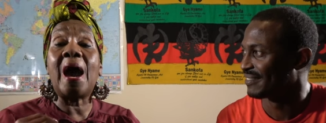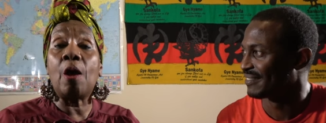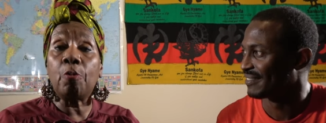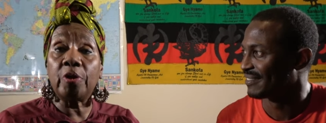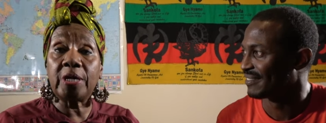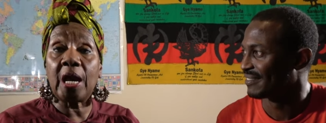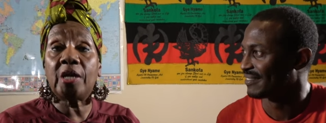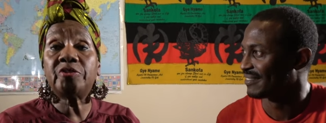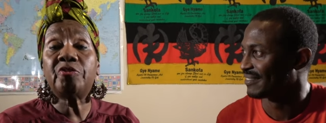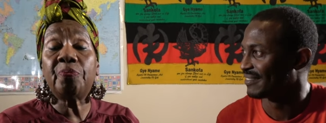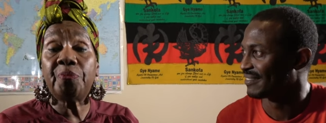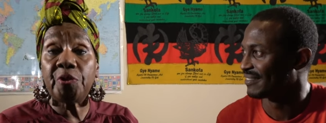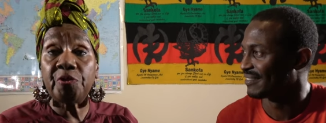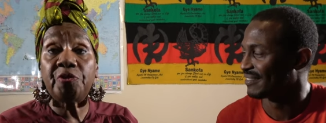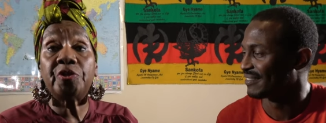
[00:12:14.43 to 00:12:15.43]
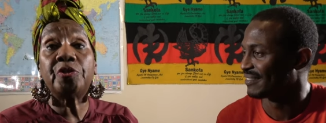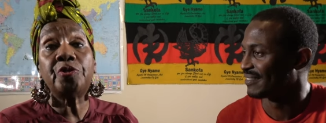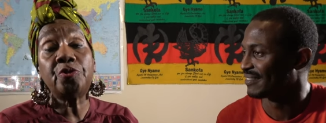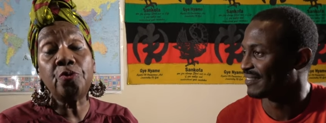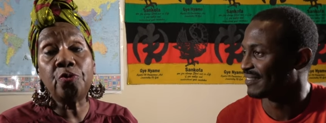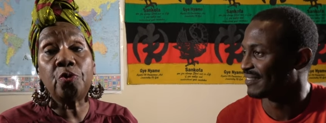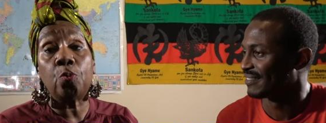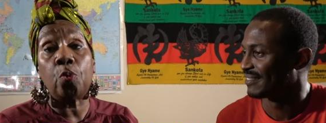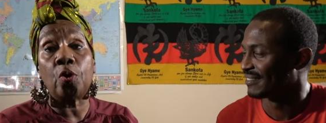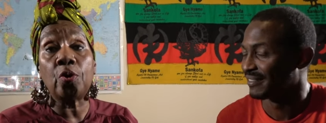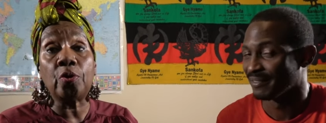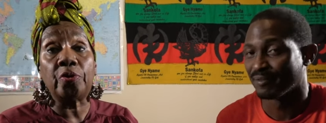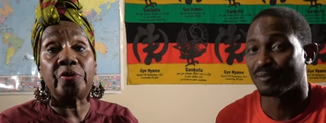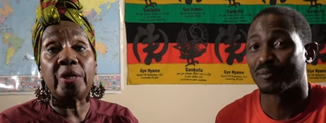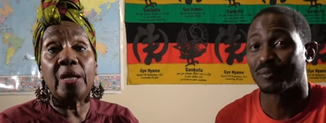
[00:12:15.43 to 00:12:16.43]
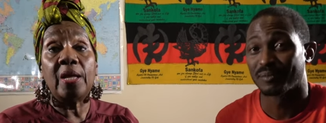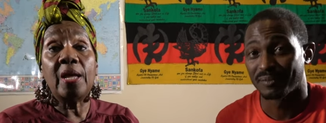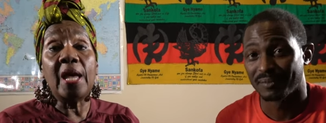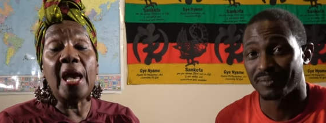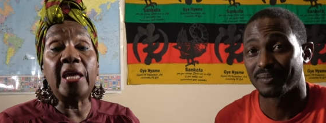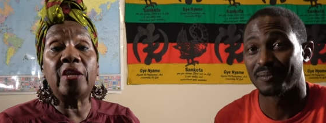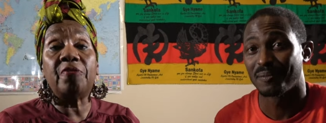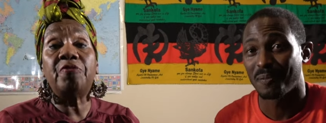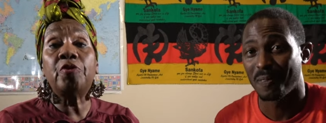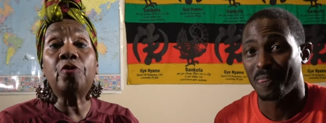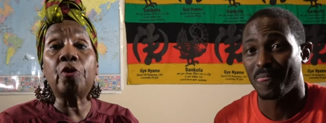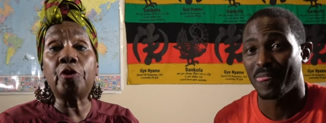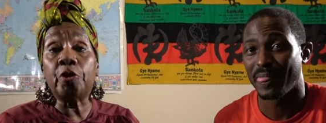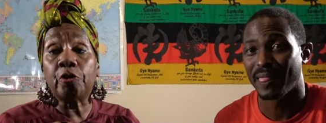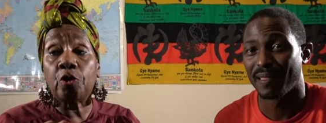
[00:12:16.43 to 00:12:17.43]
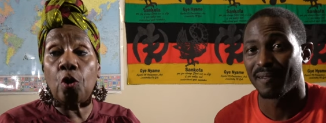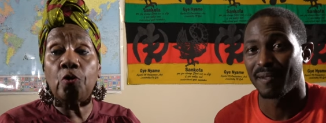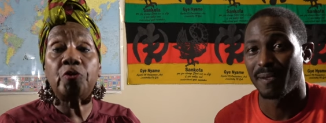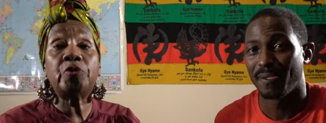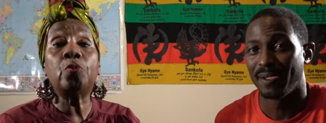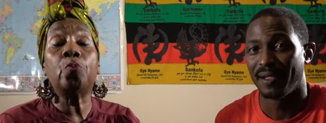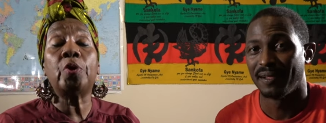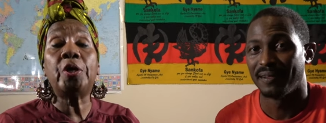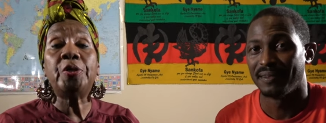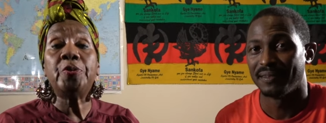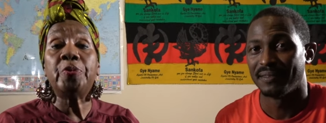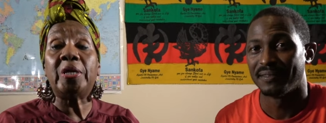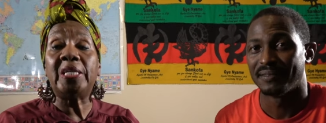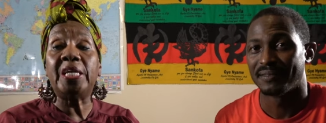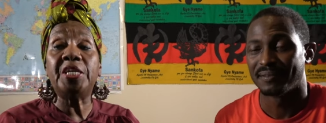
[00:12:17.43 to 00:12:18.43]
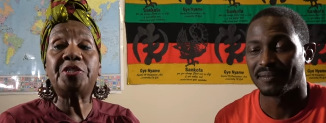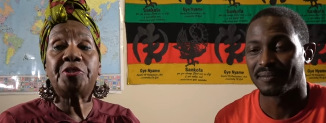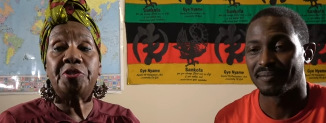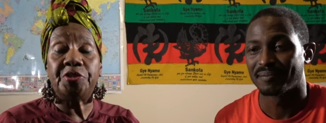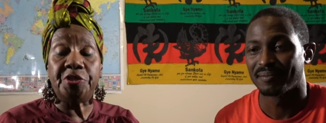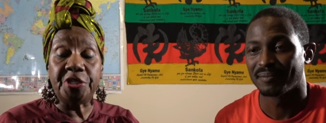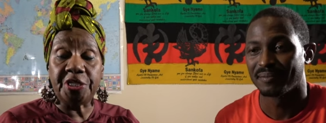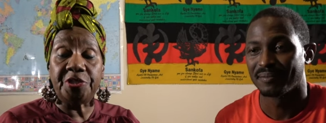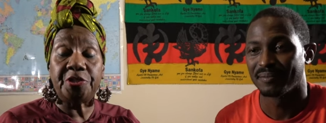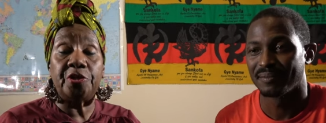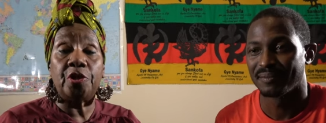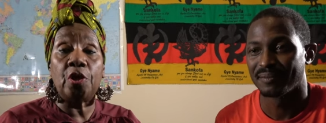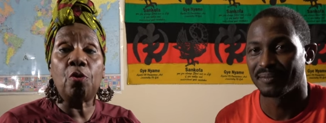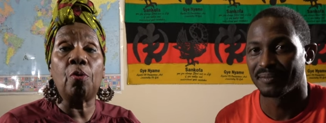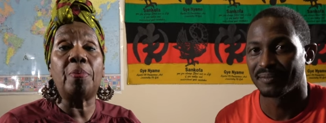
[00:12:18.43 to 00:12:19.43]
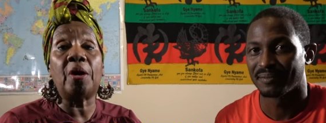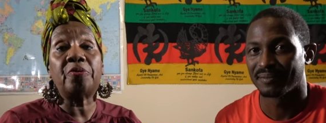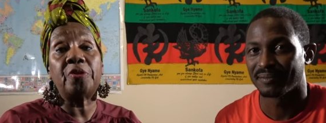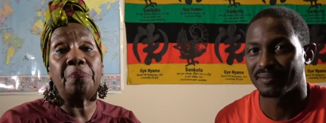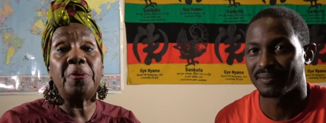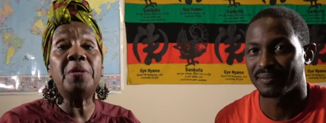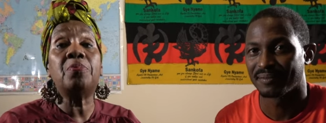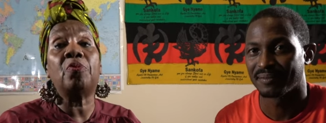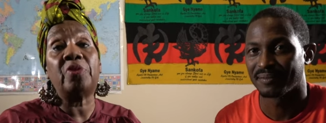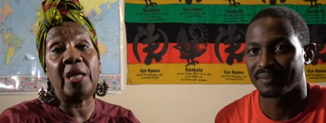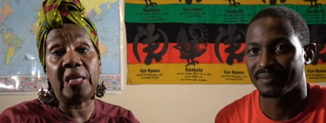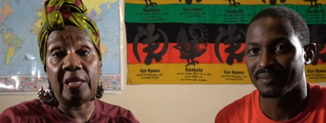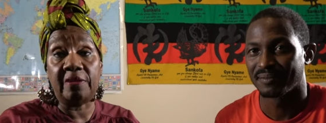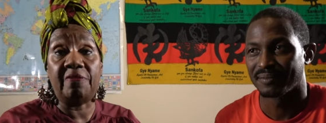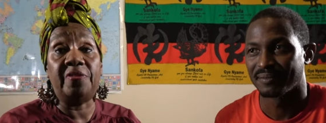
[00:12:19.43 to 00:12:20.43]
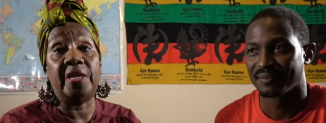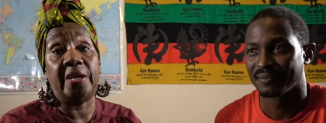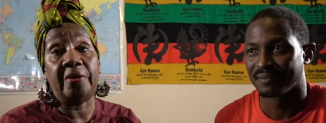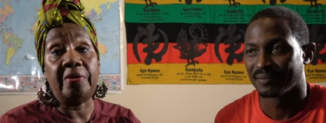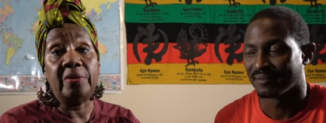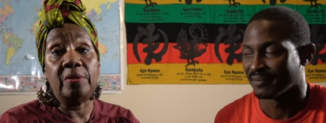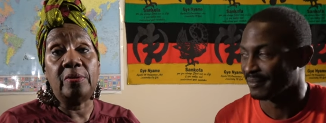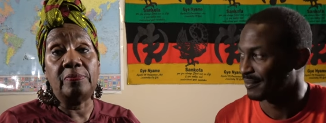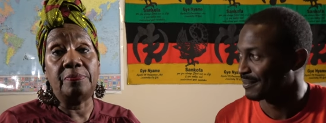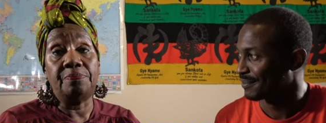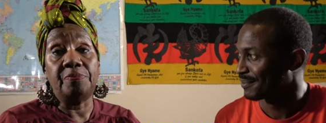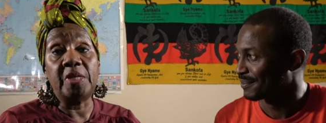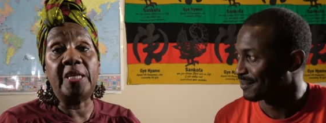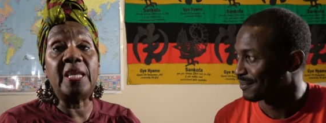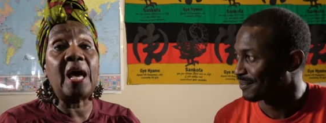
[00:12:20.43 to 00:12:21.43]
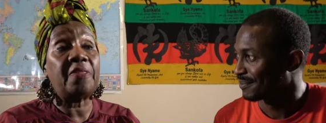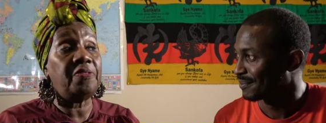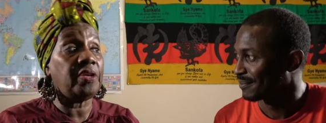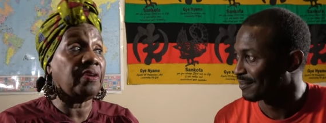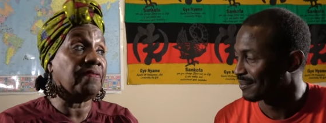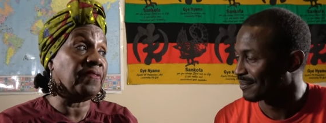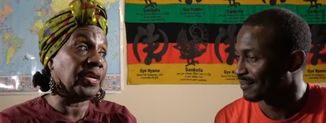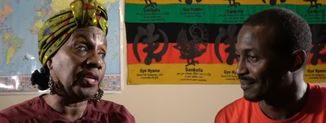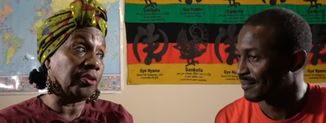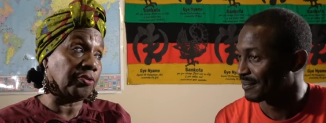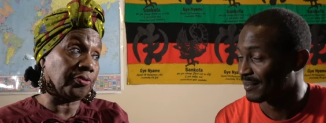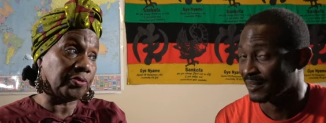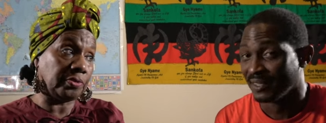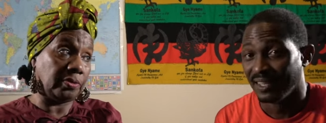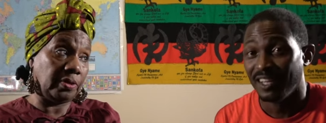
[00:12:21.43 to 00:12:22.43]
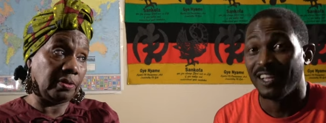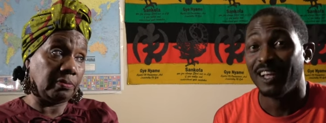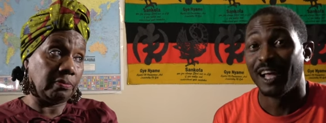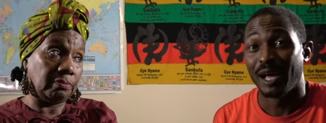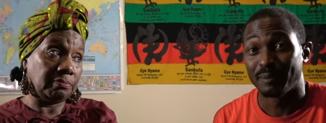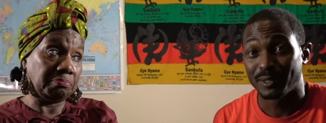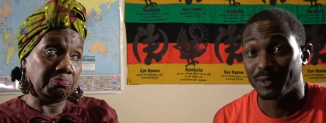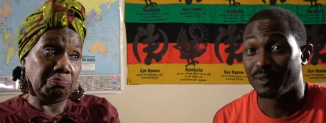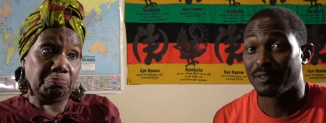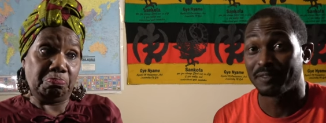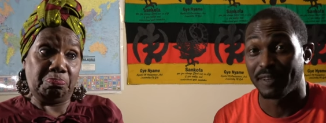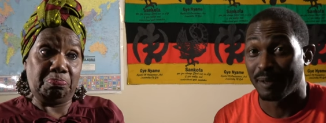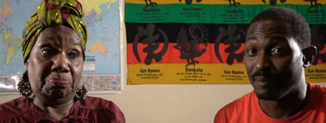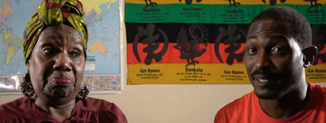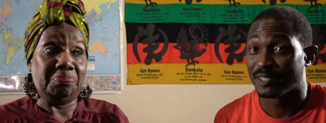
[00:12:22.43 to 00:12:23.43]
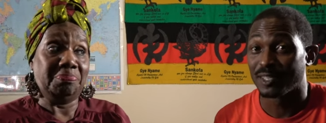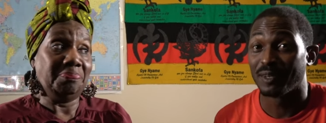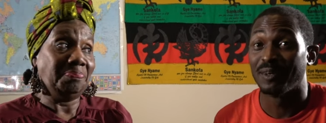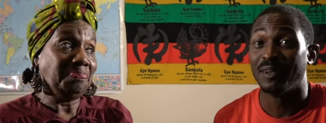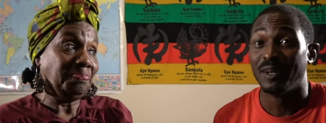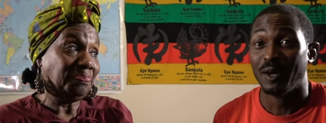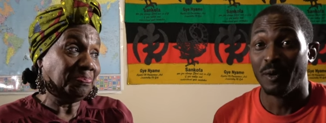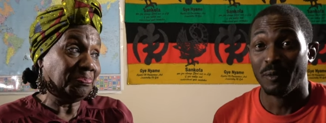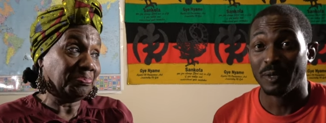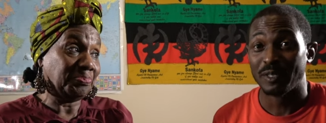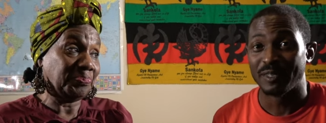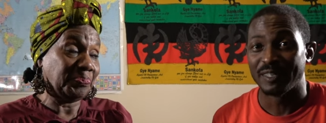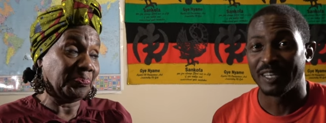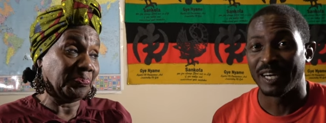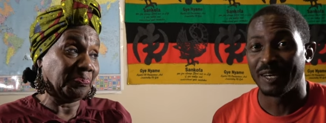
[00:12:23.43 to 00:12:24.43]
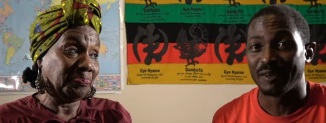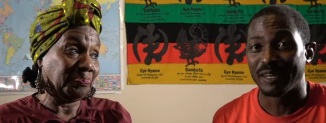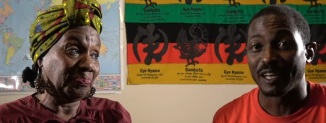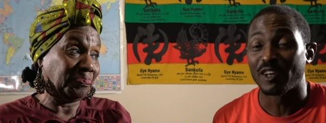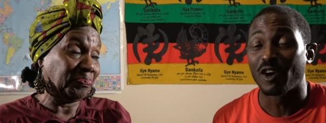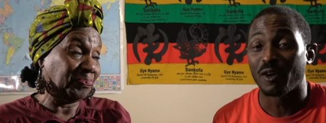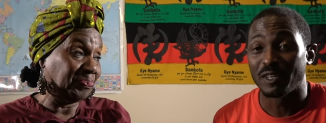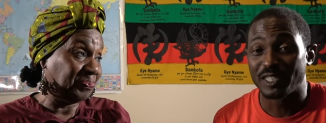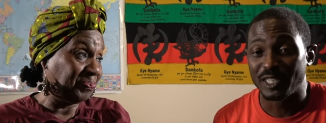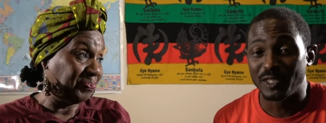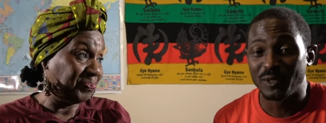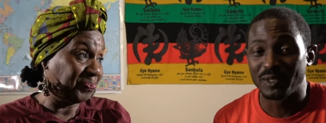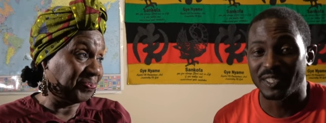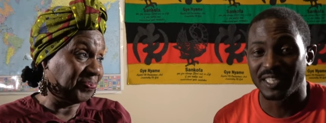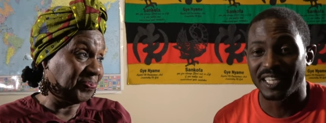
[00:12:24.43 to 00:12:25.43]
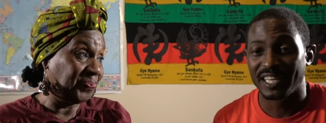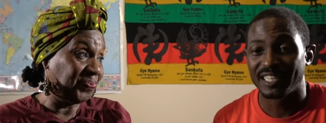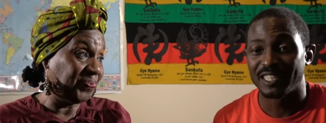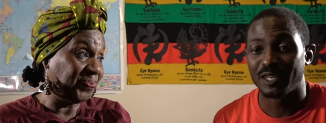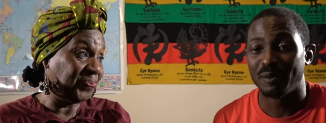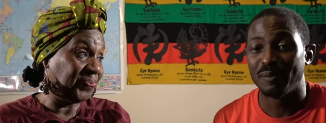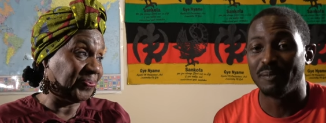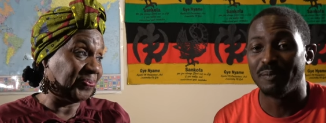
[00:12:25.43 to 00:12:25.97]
Speaker 1: our contribution to the world. And if you're going to go somewhere, you at least need to know about the people
Speaker 2: that live there and not the invaders. Absolutely, family. So we are uh, encouraging you to get the